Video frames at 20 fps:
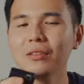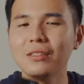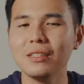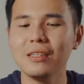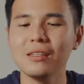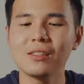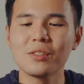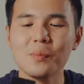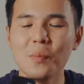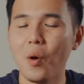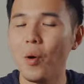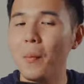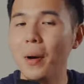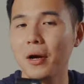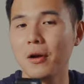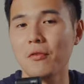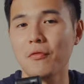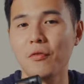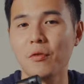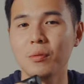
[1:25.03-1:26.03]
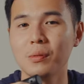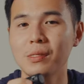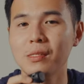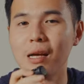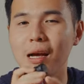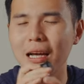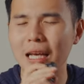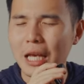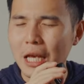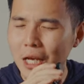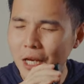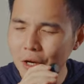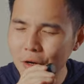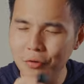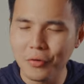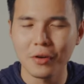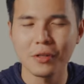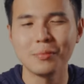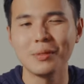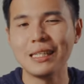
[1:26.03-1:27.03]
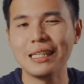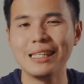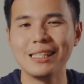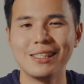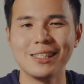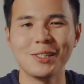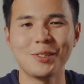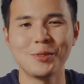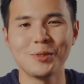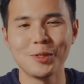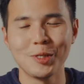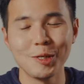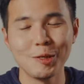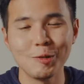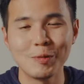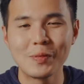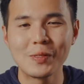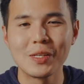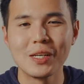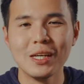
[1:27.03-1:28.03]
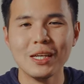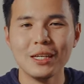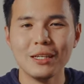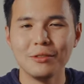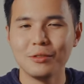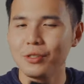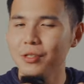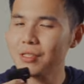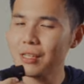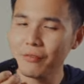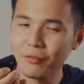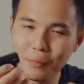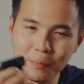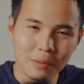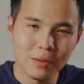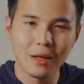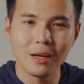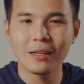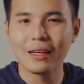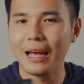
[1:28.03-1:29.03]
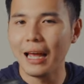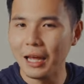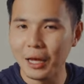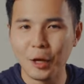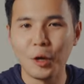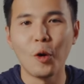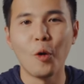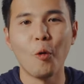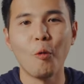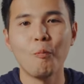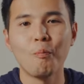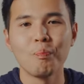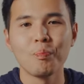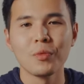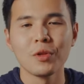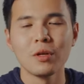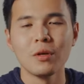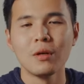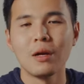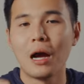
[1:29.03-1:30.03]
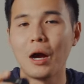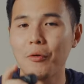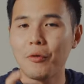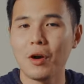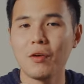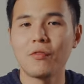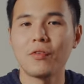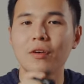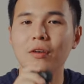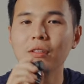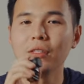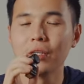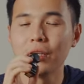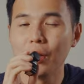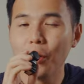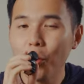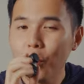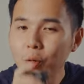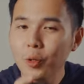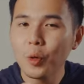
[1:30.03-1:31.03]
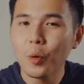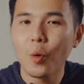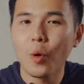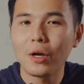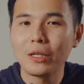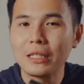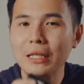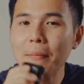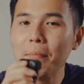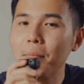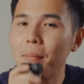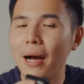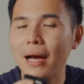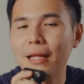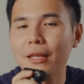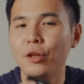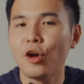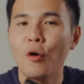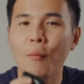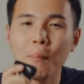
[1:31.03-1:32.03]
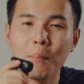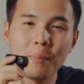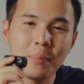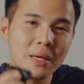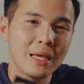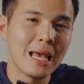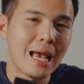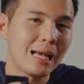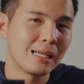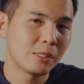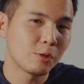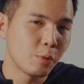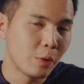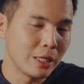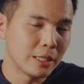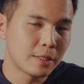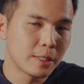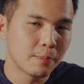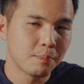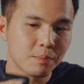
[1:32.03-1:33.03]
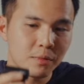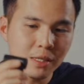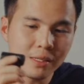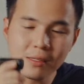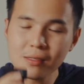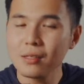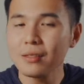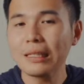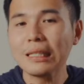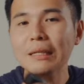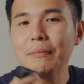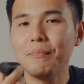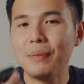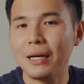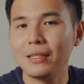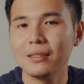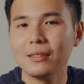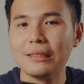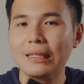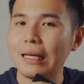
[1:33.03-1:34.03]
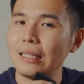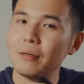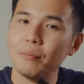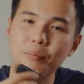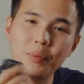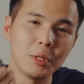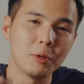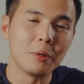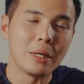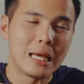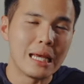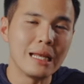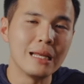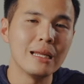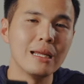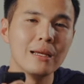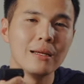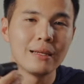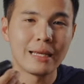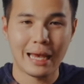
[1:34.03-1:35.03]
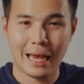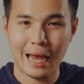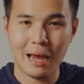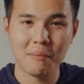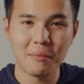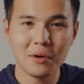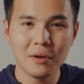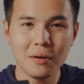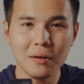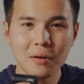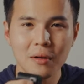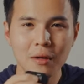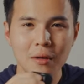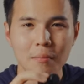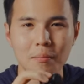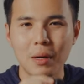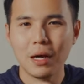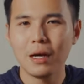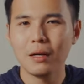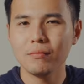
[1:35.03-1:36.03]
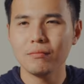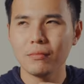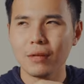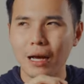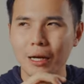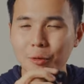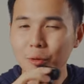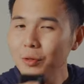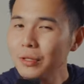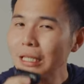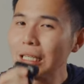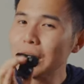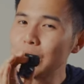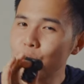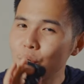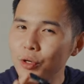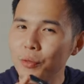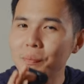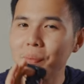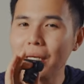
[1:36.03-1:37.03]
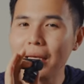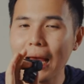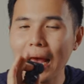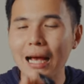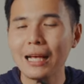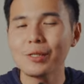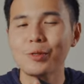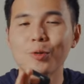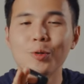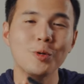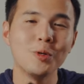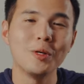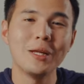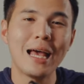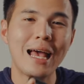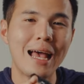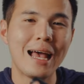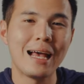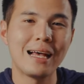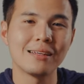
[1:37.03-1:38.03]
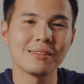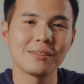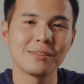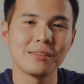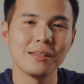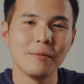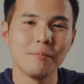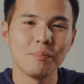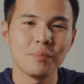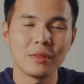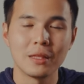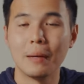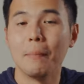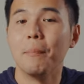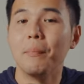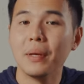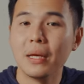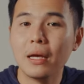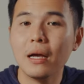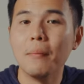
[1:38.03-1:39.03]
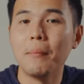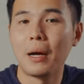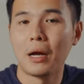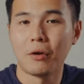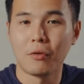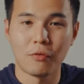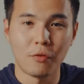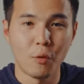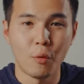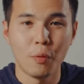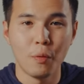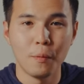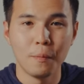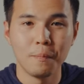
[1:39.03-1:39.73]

these small microphones are incredibly easy to use. You just have to plug and go. However, the audio quality might not be as great. It's certainly better than the built-in camera, but I don't think it's going to be as good as the bigger microphone.